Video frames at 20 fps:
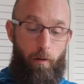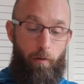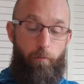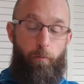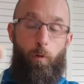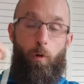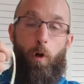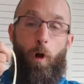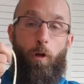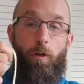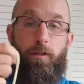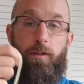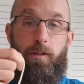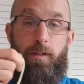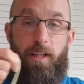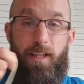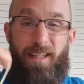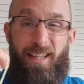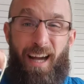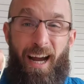Foucault
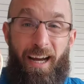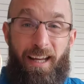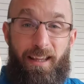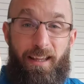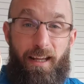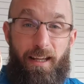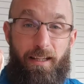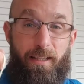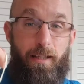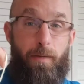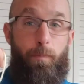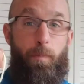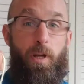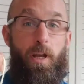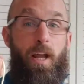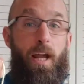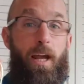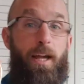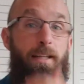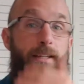designed this
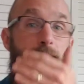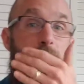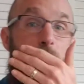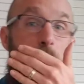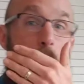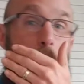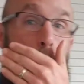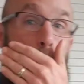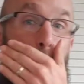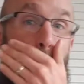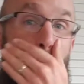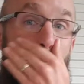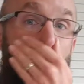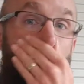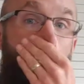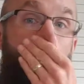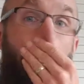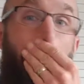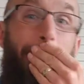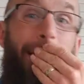because
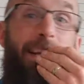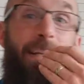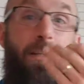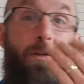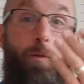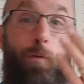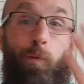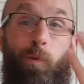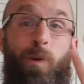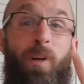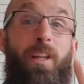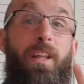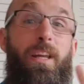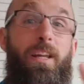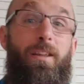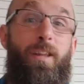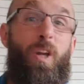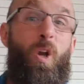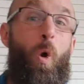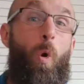it is really
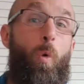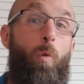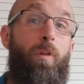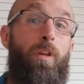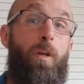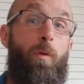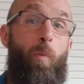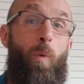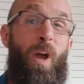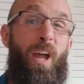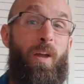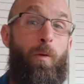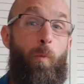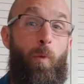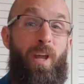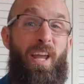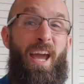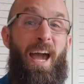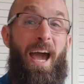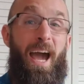the only way
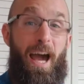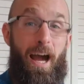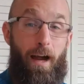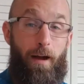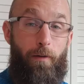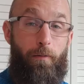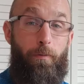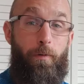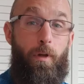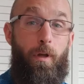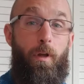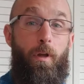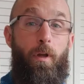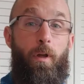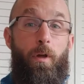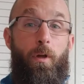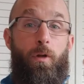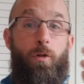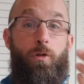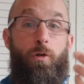we have
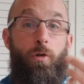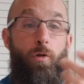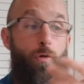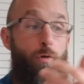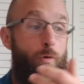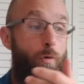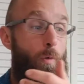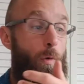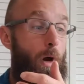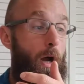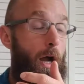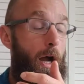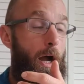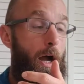to